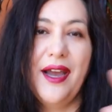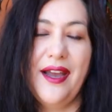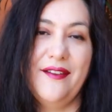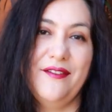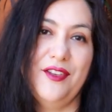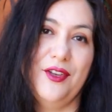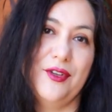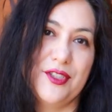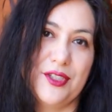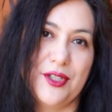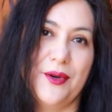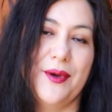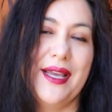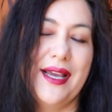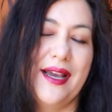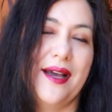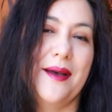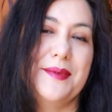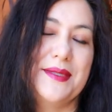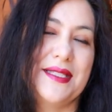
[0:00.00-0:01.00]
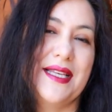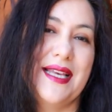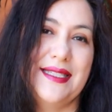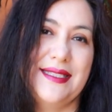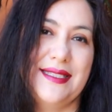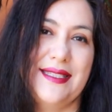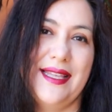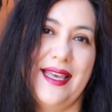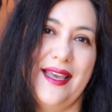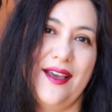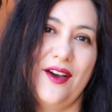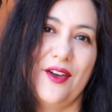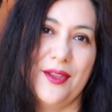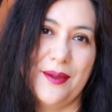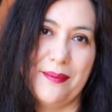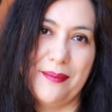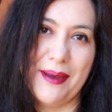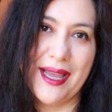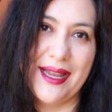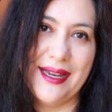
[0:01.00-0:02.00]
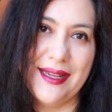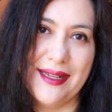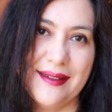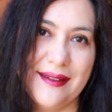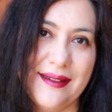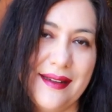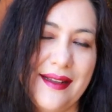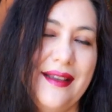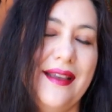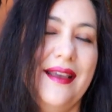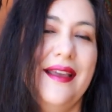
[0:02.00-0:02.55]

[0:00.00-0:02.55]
have your sewing cup size there on the pattern.